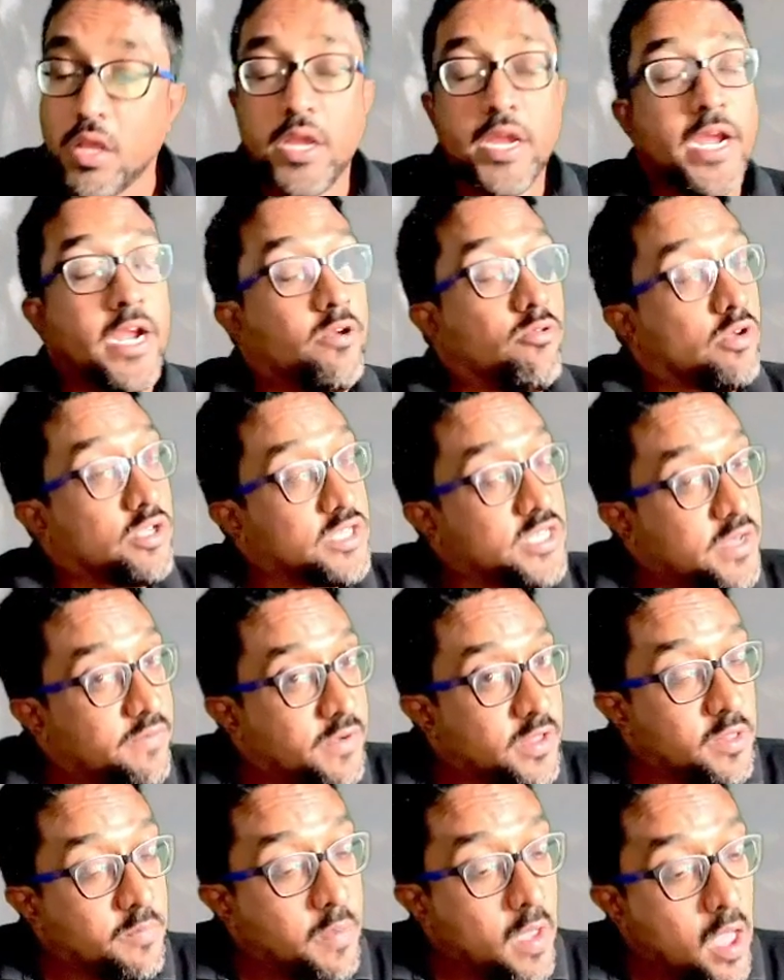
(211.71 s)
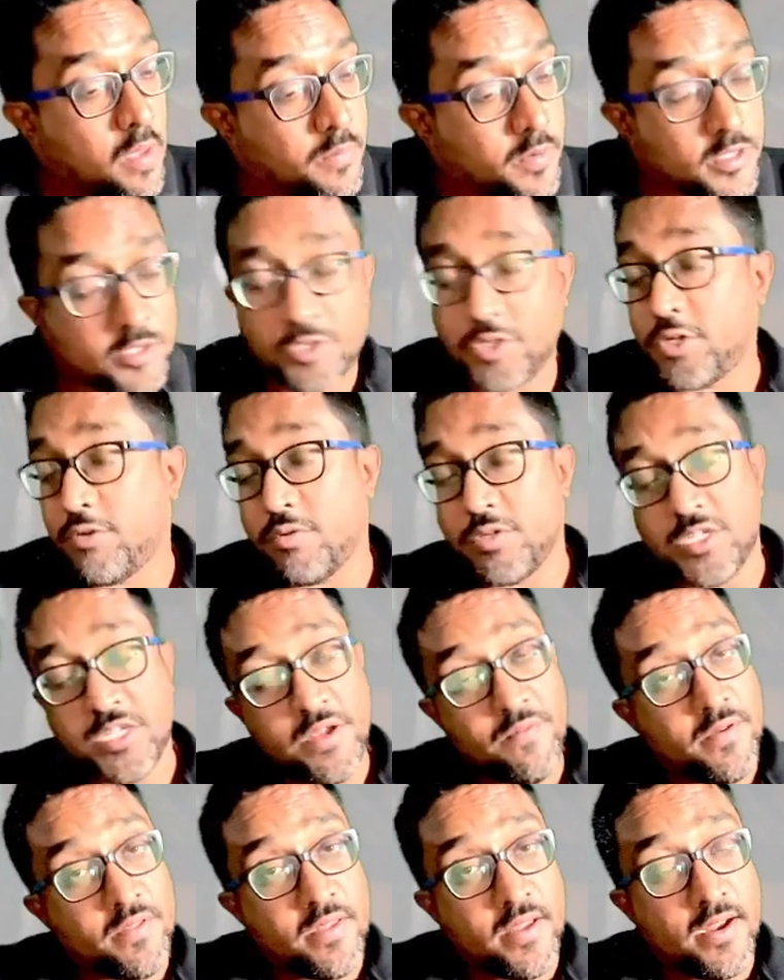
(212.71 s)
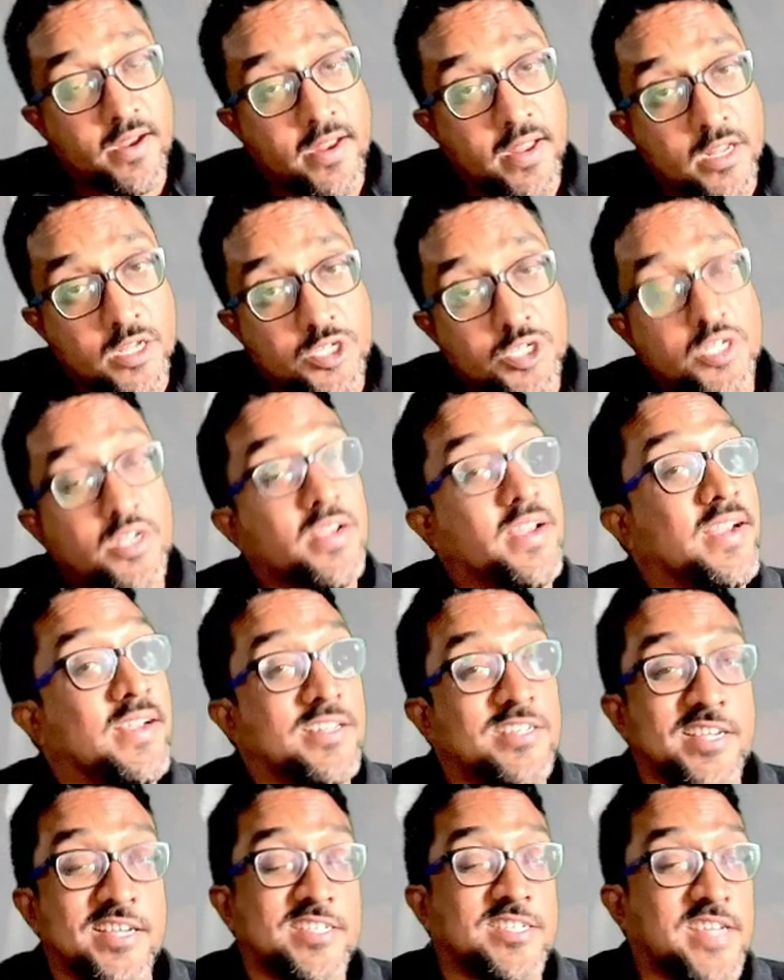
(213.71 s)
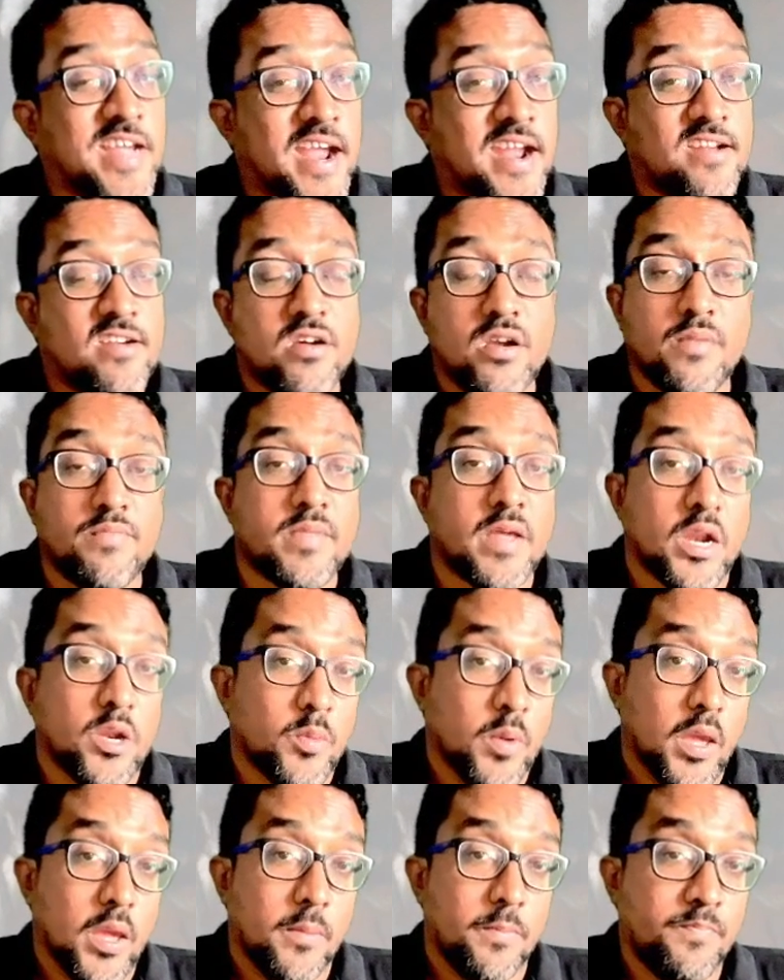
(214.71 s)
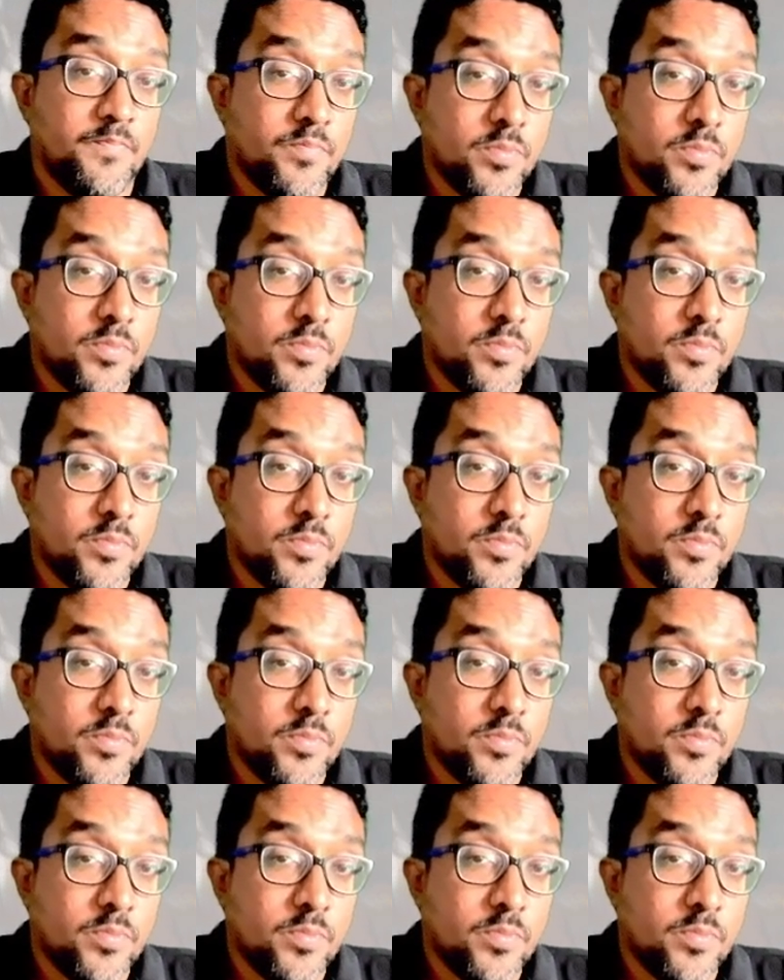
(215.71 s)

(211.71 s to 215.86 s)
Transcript: It was never the purpose. It was never the intention. It just ended up that way.